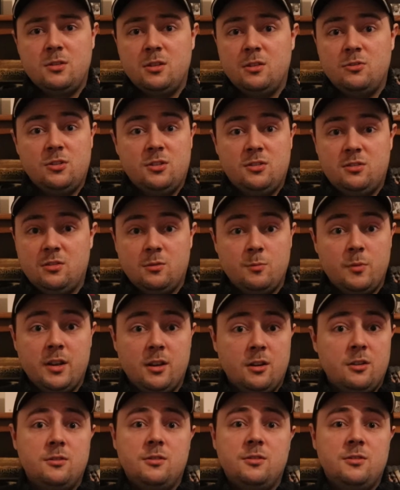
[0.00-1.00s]
you know, just on my
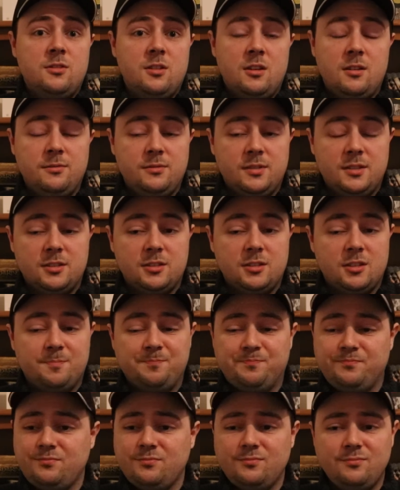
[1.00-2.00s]
own and stuff. And
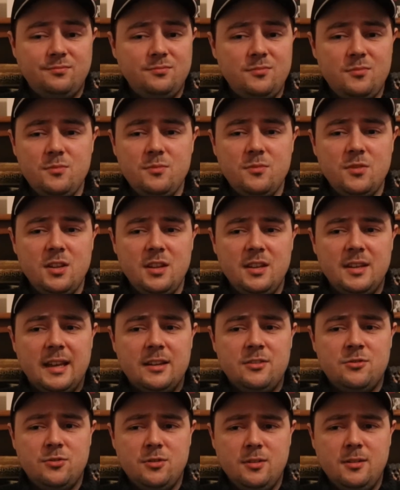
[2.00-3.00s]
yeah,
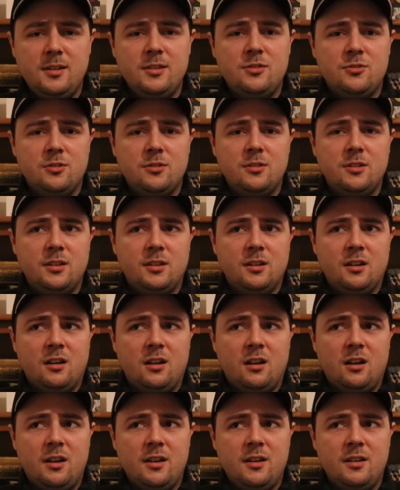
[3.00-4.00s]
truly, you
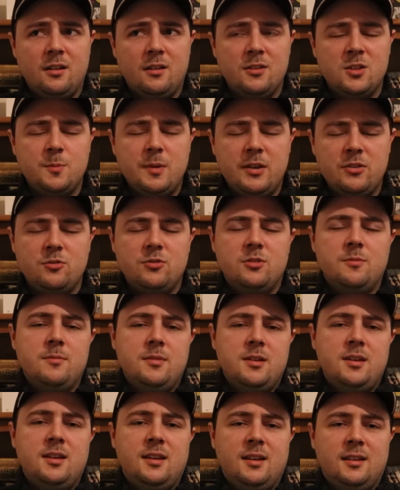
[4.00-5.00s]
know, special to
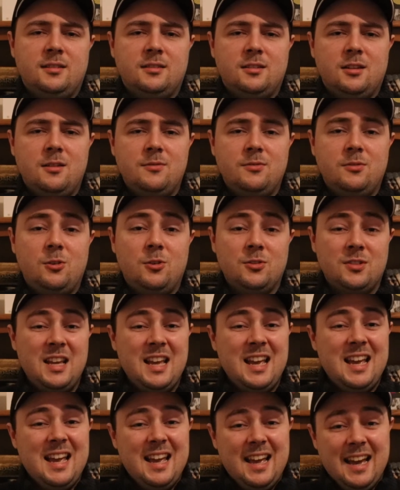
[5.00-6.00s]
me. And of course,
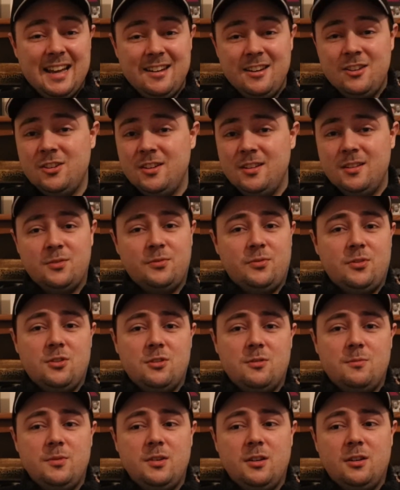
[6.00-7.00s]
initially this
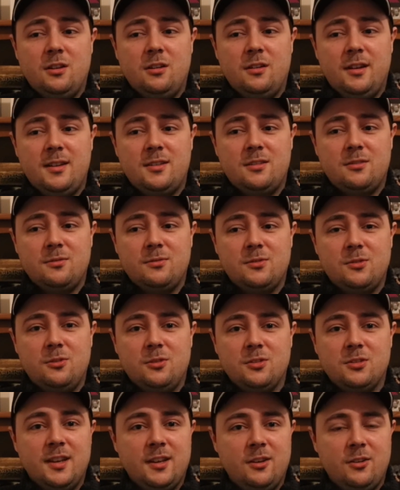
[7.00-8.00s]
film, you know, it's of
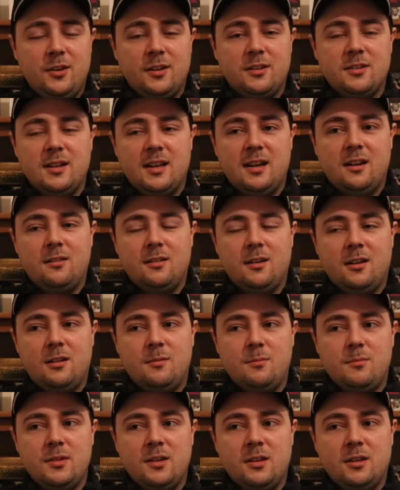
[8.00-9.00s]
course iconic now,
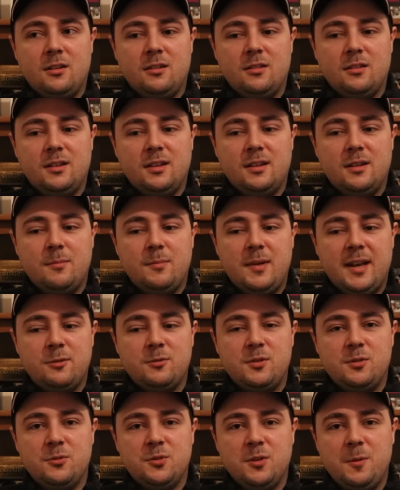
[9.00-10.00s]
but, you know, back
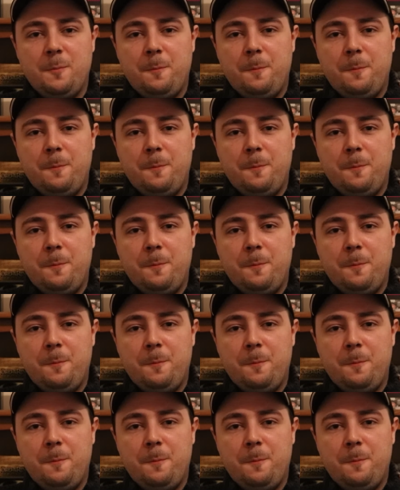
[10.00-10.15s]
when it was,